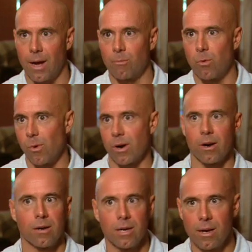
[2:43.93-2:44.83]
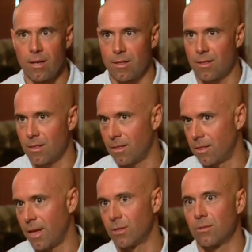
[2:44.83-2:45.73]
I'm a warrior.
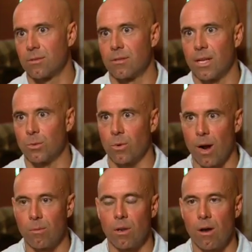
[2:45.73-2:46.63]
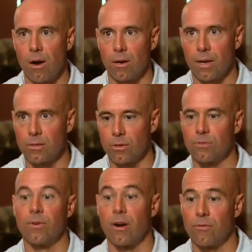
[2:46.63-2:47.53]
That's where I belong, and so
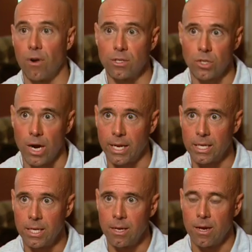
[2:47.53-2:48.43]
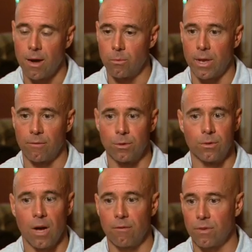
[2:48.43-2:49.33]
it's very frustrating. We have
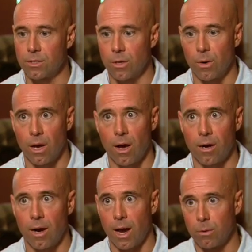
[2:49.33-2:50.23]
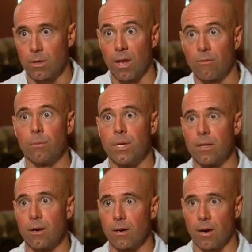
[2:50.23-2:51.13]
2 conflicts going on, and I would love to be
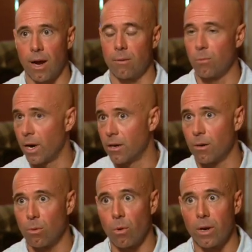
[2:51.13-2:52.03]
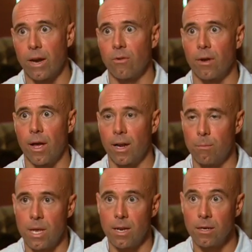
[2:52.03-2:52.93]
there. I'm ready to deploy at any
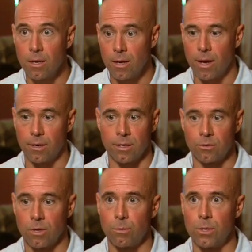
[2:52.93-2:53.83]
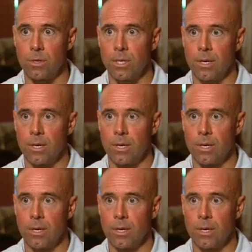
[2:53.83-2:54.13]
minute and to contribute.